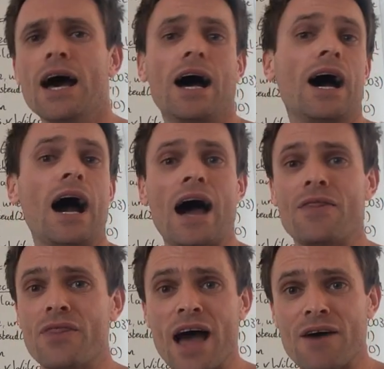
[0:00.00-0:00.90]

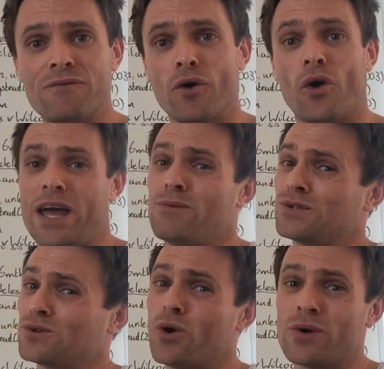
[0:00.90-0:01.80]
and therefore it
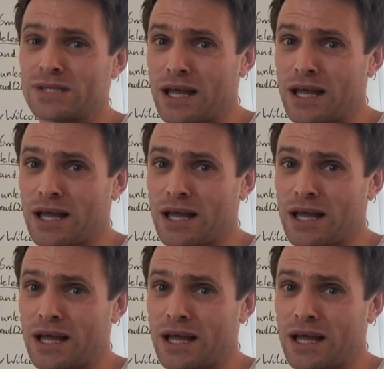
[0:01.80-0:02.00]
was always